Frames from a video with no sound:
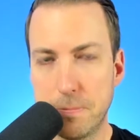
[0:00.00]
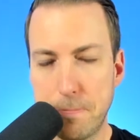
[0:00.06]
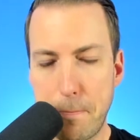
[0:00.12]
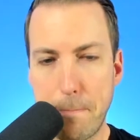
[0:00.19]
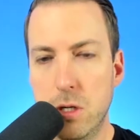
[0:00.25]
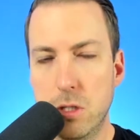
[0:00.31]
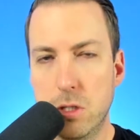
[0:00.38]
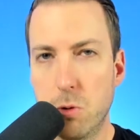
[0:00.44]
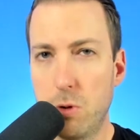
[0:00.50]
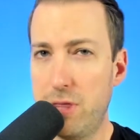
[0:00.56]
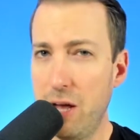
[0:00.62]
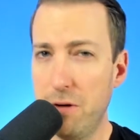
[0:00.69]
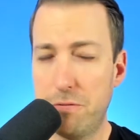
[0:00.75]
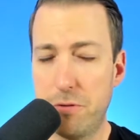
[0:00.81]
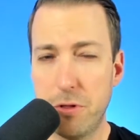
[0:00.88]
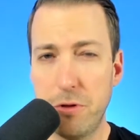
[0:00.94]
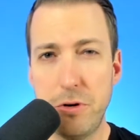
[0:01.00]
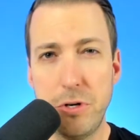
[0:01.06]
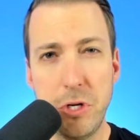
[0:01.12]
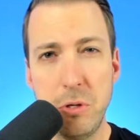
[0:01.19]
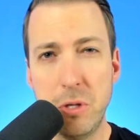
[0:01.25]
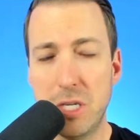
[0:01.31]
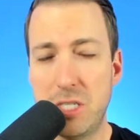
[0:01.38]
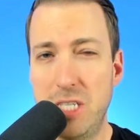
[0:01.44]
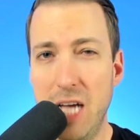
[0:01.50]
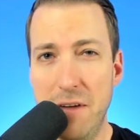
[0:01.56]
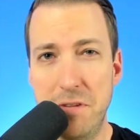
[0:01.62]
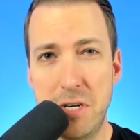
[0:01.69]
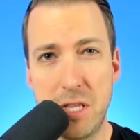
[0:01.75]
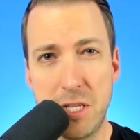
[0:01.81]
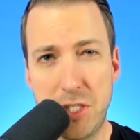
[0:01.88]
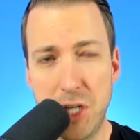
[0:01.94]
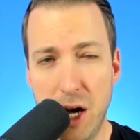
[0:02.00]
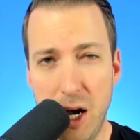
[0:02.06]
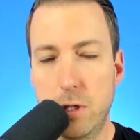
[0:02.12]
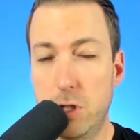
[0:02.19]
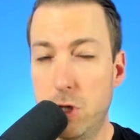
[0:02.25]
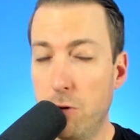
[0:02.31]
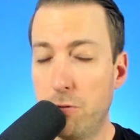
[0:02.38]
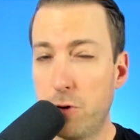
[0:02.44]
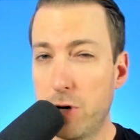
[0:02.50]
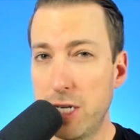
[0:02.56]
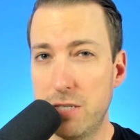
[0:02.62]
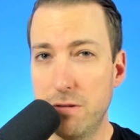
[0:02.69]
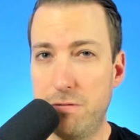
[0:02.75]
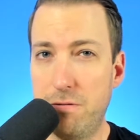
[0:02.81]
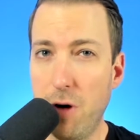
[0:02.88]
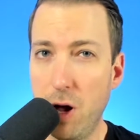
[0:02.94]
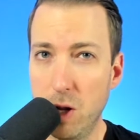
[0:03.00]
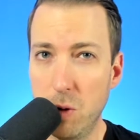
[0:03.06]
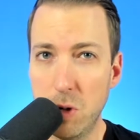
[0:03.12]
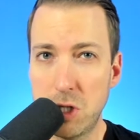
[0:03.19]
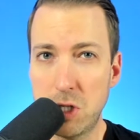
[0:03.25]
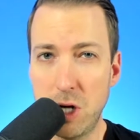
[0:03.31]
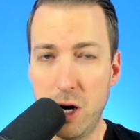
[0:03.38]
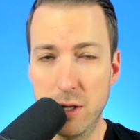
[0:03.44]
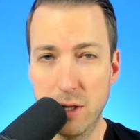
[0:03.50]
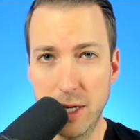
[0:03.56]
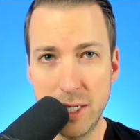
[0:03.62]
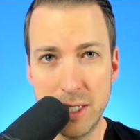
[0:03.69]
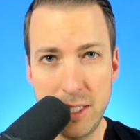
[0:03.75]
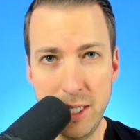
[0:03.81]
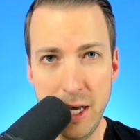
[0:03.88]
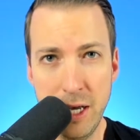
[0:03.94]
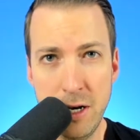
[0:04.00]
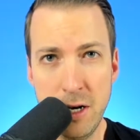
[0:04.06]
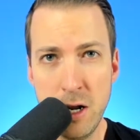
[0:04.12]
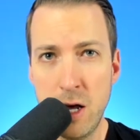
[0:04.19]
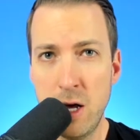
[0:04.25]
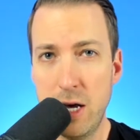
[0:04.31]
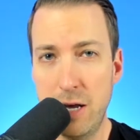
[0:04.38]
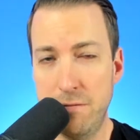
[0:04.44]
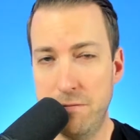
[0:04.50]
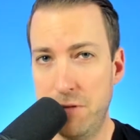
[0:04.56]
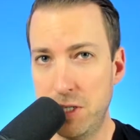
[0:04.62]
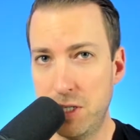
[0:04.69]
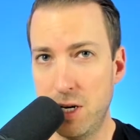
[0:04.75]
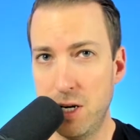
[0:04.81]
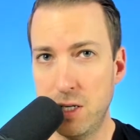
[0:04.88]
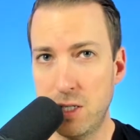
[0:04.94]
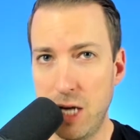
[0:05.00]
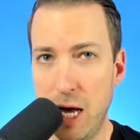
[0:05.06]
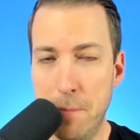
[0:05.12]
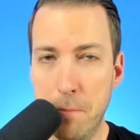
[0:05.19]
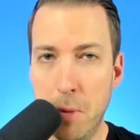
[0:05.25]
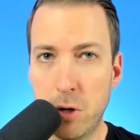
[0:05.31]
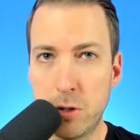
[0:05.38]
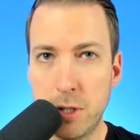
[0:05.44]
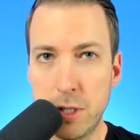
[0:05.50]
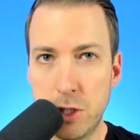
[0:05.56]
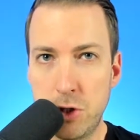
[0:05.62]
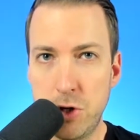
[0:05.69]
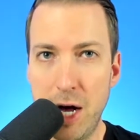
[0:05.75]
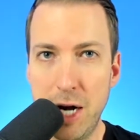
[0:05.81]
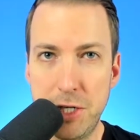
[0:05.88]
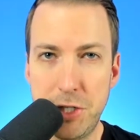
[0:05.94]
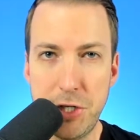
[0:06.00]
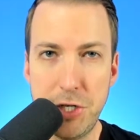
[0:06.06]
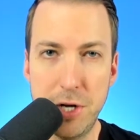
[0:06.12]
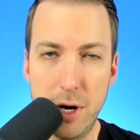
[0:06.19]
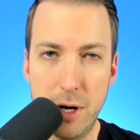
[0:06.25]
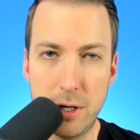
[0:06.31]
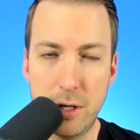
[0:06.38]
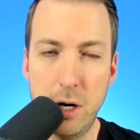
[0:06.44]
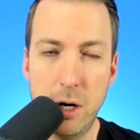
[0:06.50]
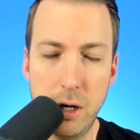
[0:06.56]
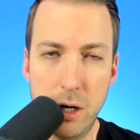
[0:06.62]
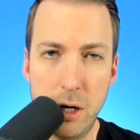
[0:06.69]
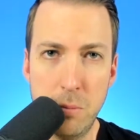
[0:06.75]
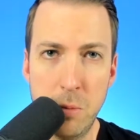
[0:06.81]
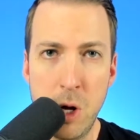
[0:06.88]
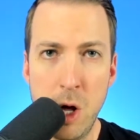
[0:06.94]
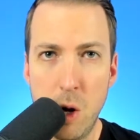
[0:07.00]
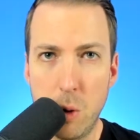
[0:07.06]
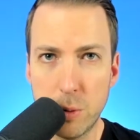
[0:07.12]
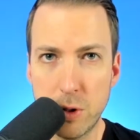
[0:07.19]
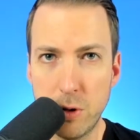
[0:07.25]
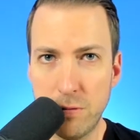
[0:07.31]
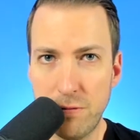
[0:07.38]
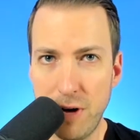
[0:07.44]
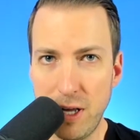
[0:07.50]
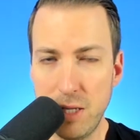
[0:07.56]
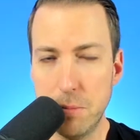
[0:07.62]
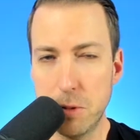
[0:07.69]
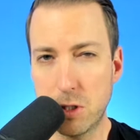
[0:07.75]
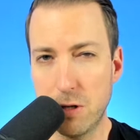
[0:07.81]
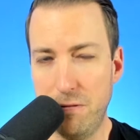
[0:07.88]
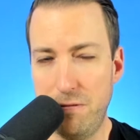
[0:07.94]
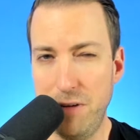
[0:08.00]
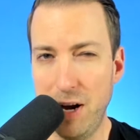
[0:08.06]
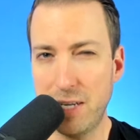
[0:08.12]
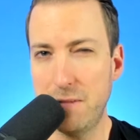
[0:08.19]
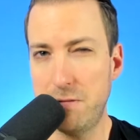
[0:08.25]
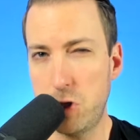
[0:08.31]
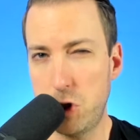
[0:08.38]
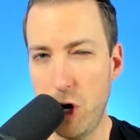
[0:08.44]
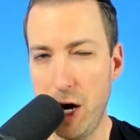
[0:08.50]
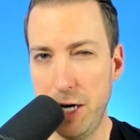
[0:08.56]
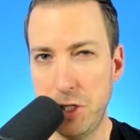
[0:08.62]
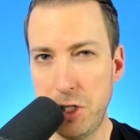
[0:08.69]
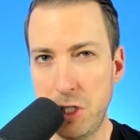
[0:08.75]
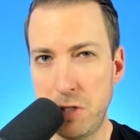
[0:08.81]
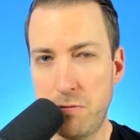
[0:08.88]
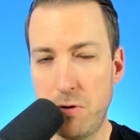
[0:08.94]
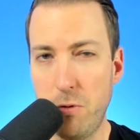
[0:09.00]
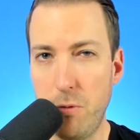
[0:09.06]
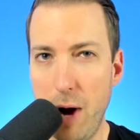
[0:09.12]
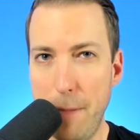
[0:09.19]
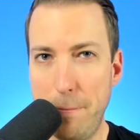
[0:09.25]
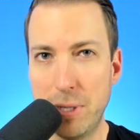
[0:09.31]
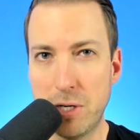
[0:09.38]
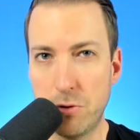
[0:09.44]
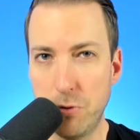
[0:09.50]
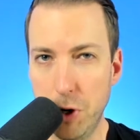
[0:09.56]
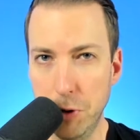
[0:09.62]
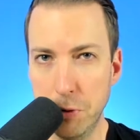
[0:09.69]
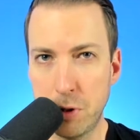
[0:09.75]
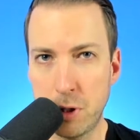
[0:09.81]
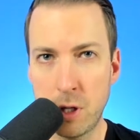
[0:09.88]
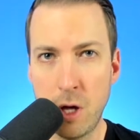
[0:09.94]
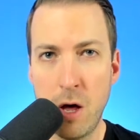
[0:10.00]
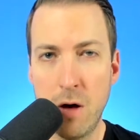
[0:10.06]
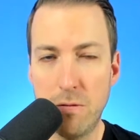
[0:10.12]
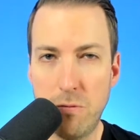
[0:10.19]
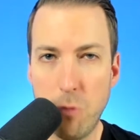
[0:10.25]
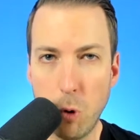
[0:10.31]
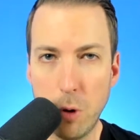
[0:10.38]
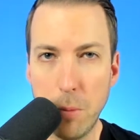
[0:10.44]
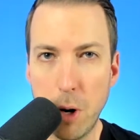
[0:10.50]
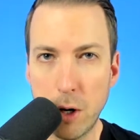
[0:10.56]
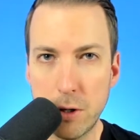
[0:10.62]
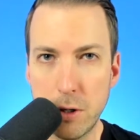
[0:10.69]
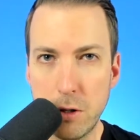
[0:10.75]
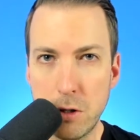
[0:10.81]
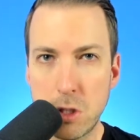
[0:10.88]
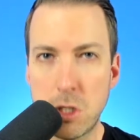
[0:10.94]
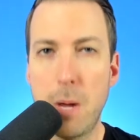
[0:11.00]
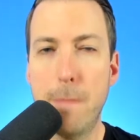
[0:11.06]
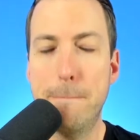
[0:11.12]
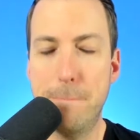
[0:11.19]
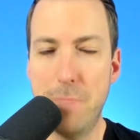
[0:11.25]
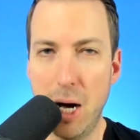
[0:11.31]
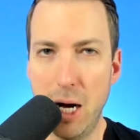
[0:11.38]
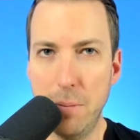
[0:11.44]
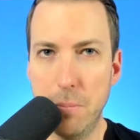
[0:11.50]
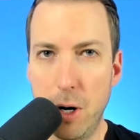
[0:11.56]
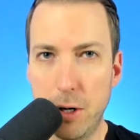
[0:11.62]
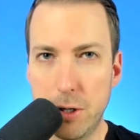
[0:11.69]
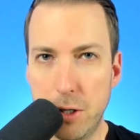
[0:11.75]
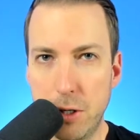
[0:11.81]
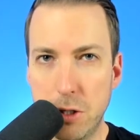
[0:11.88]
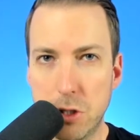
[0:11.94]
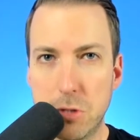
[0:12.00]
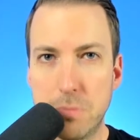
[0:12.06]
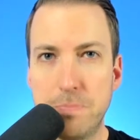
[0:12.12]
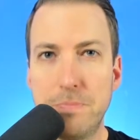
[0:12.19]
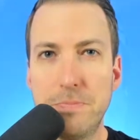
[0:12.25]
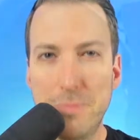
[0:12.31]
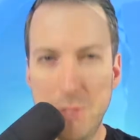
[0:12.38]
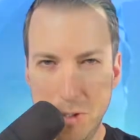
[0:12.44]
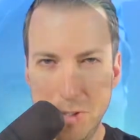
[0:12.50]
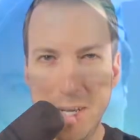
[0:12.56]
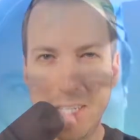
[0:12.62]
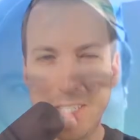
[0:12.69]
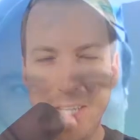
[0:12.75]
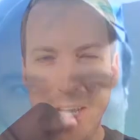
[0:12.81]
So without further ado, let's dive into the talk. Don't forget to follow us on LinkedIn and visit us at marketingstrategy.com, where you'll find the most effective strategies for rapid growth for marketers by marketers. Till next time.